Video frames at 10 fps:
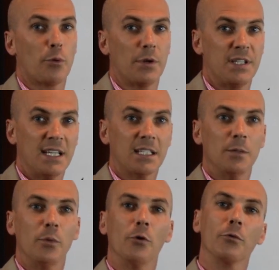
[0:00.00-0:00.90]

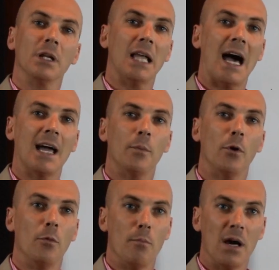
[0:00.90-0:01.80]
predictable,
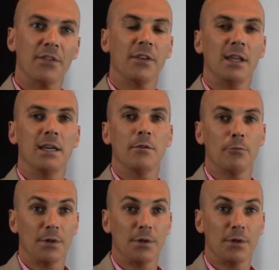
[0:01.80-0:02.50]
reliable monthly